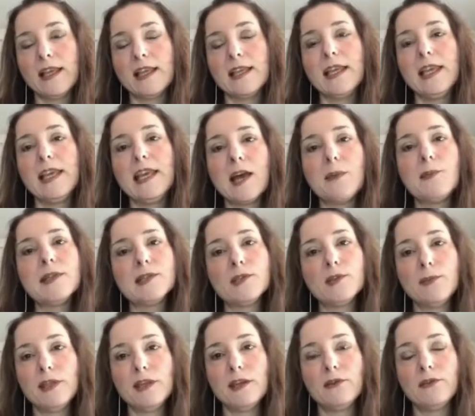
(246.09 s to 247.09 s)
And he happens
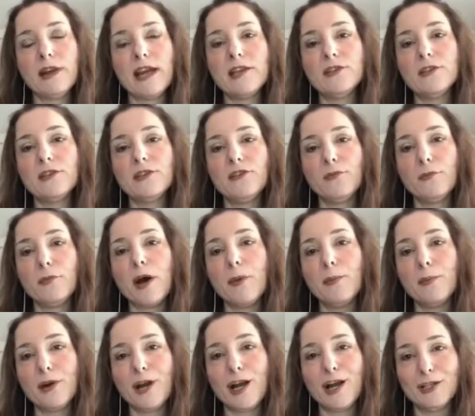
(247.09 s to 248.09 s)
to be the graduate of Bob
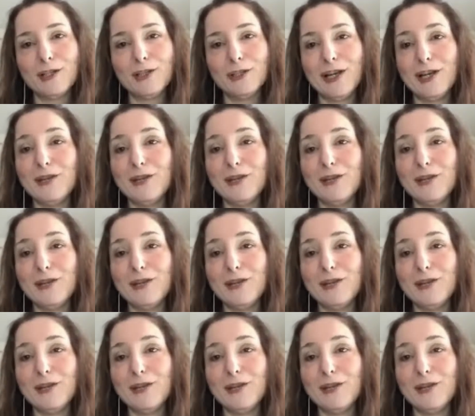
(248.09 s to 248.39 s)
Proctor.